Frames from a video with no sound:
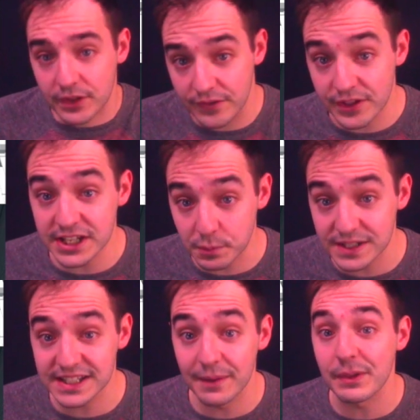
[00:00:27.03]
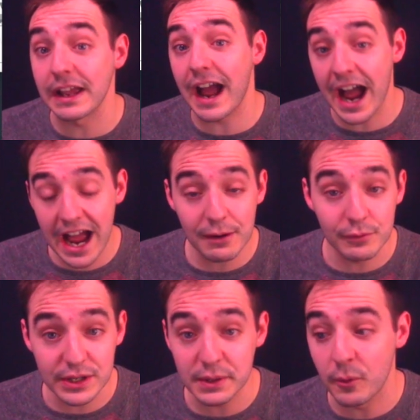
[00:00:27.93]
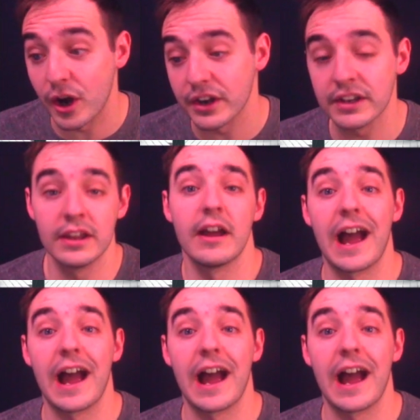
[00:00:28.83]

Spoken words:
this was something I really wanted.